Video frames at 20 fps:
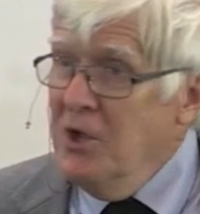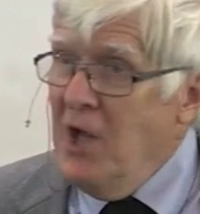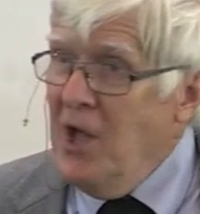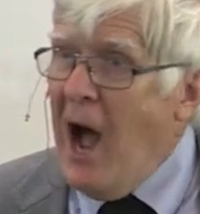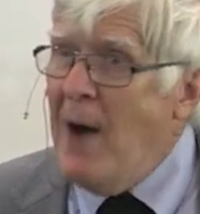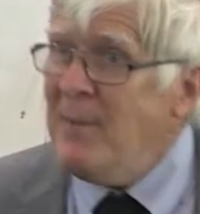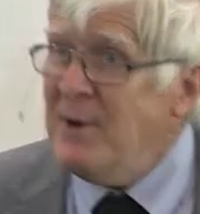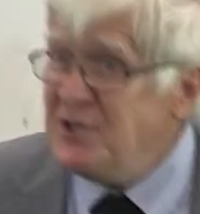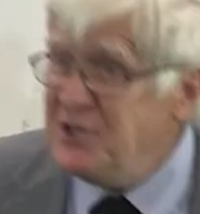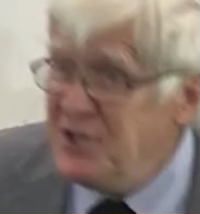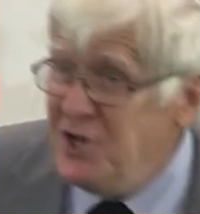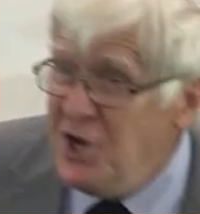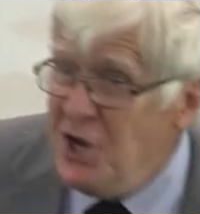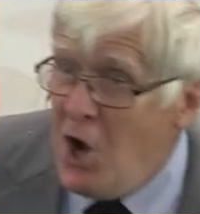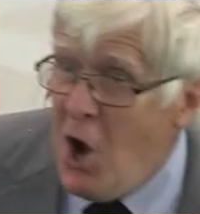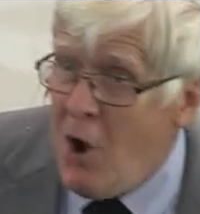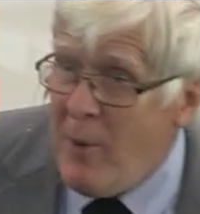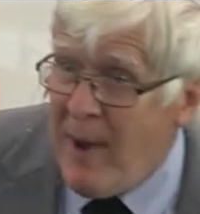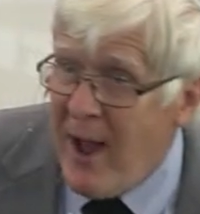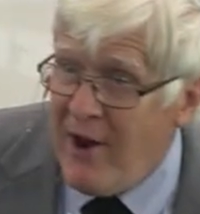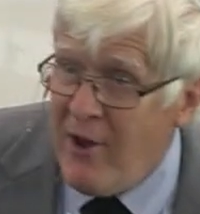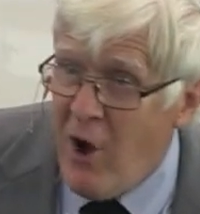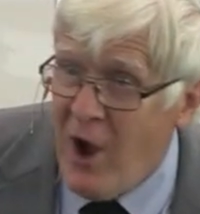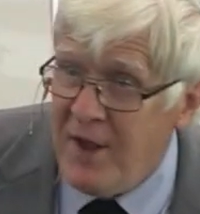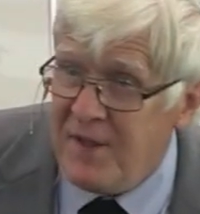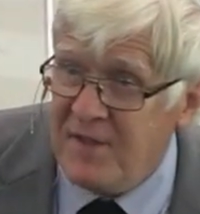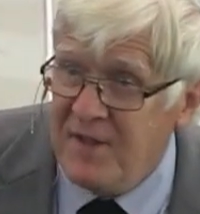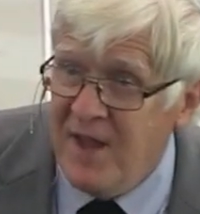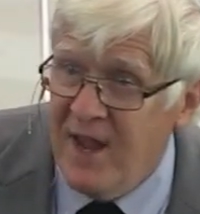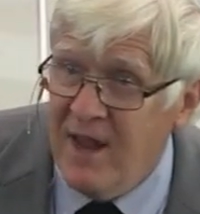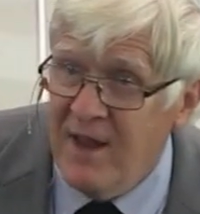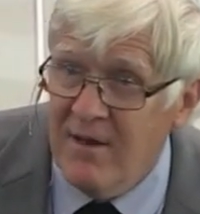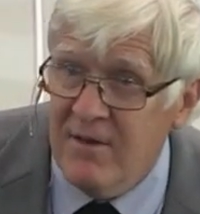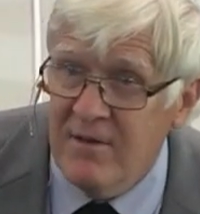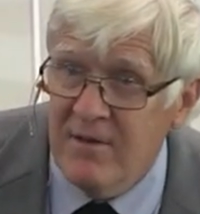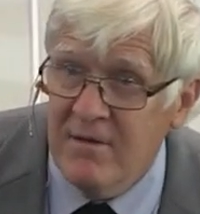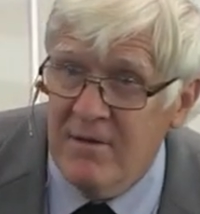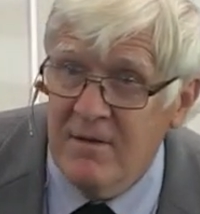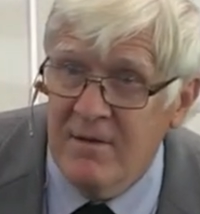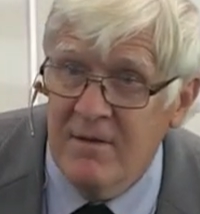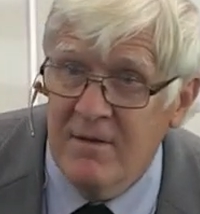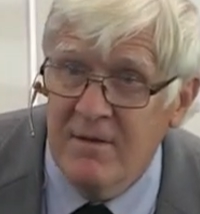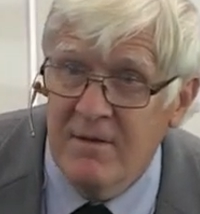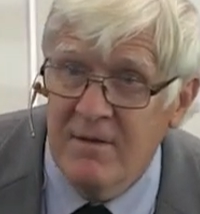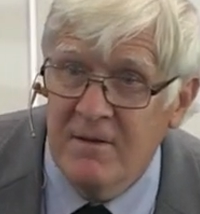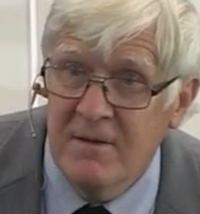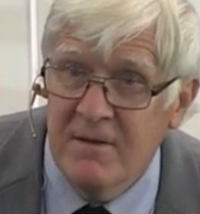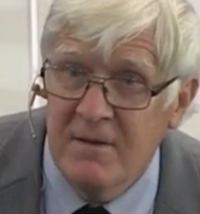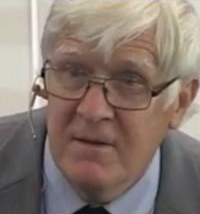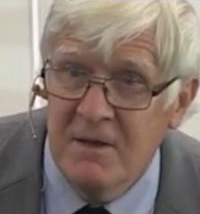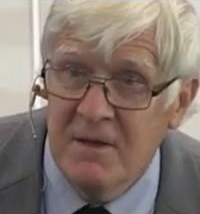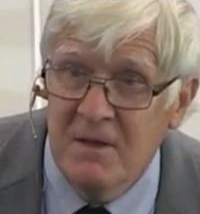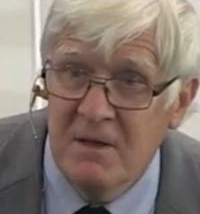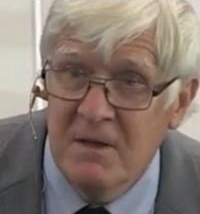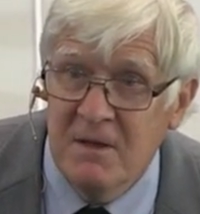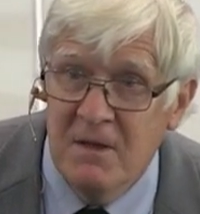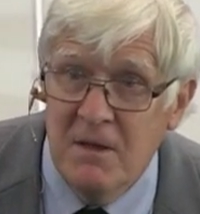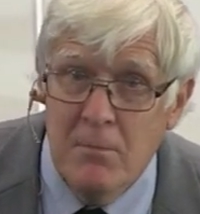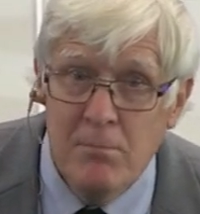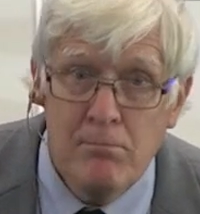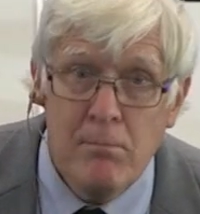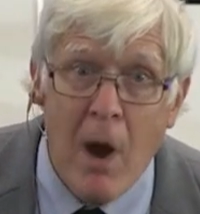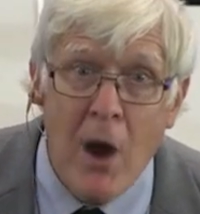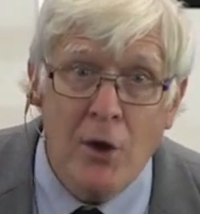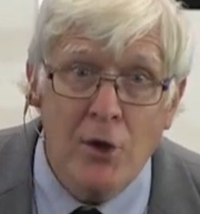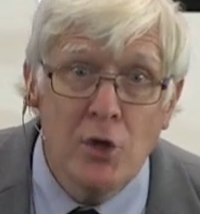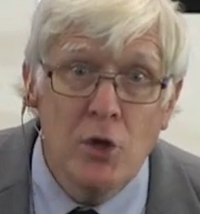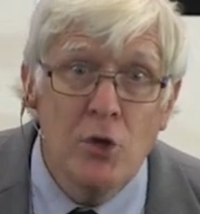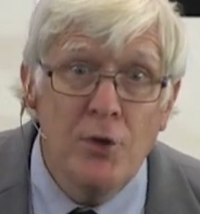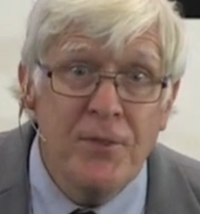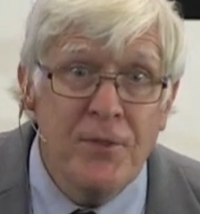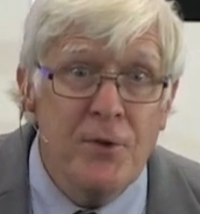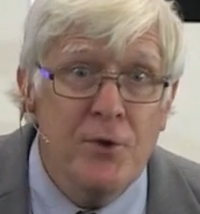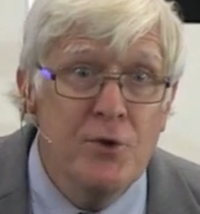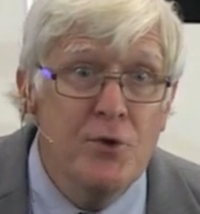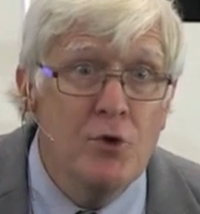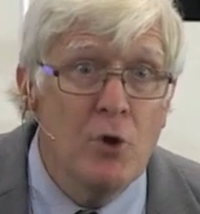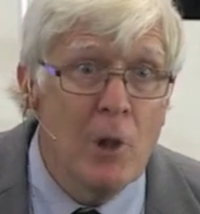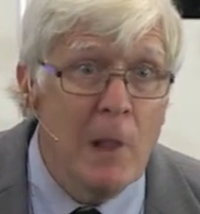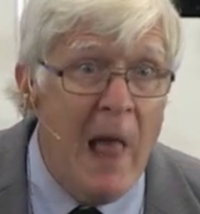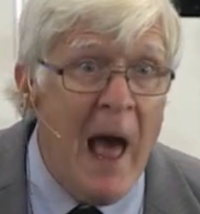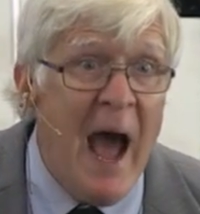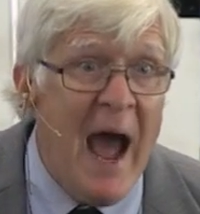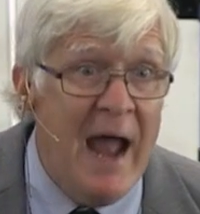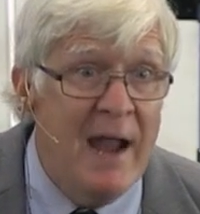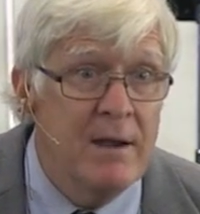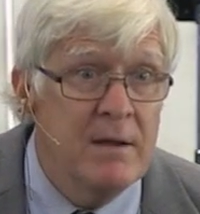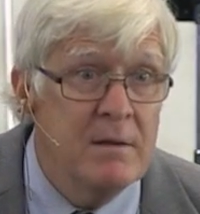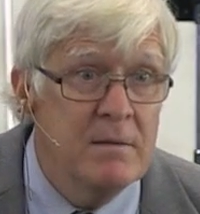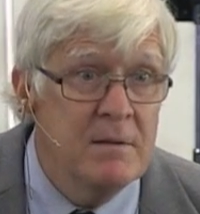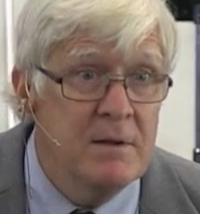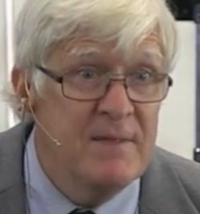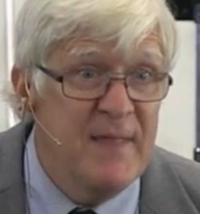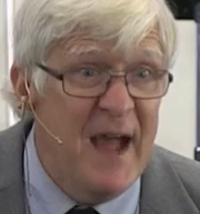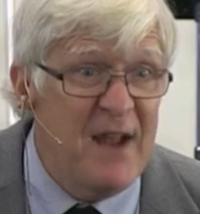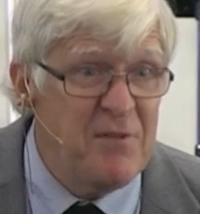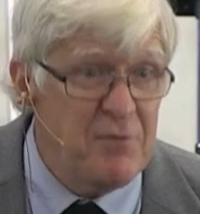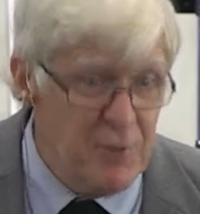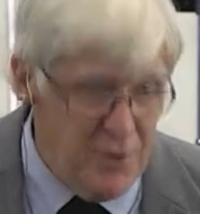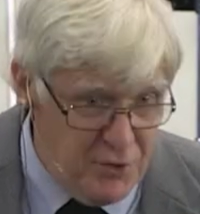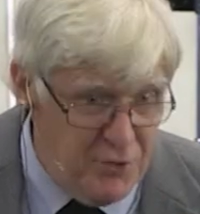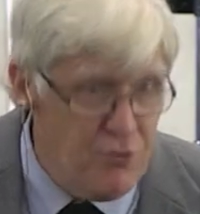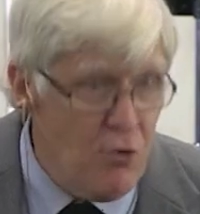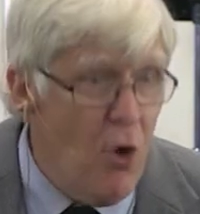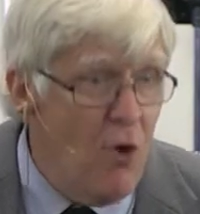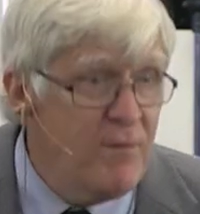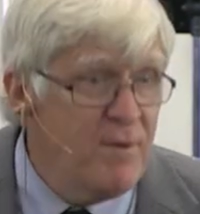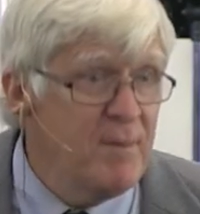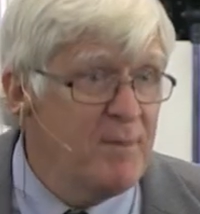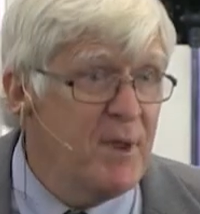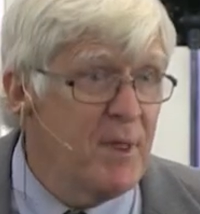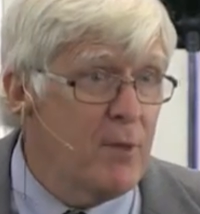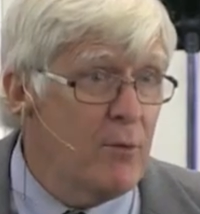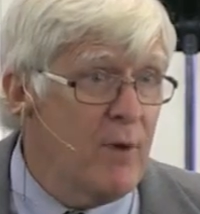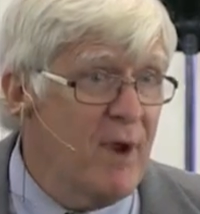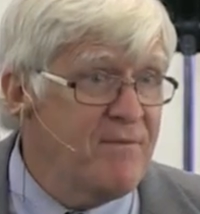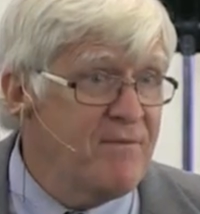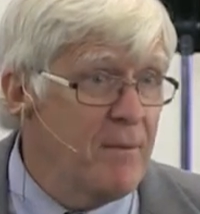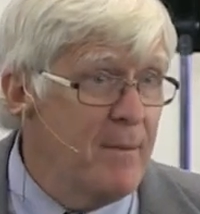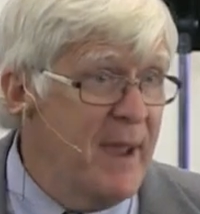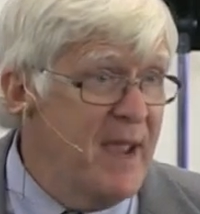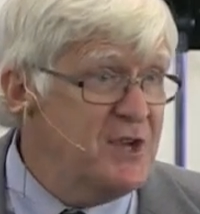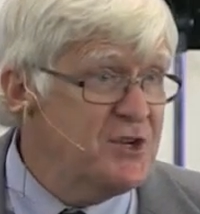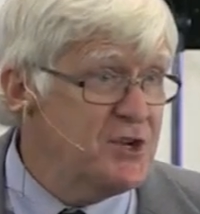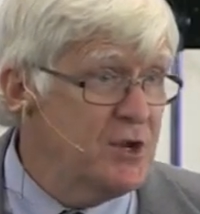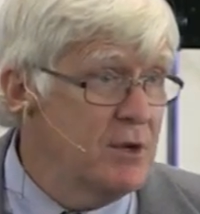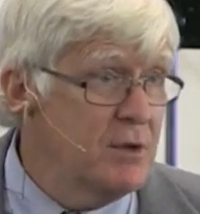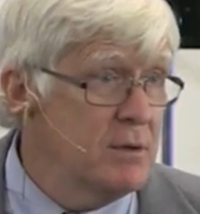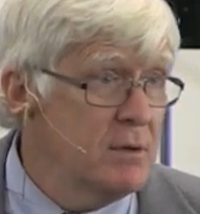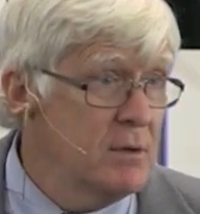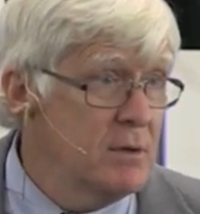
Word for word: How much do you know about Augustine? Martin Luther knew a lot. That's what drove him to the Reformation.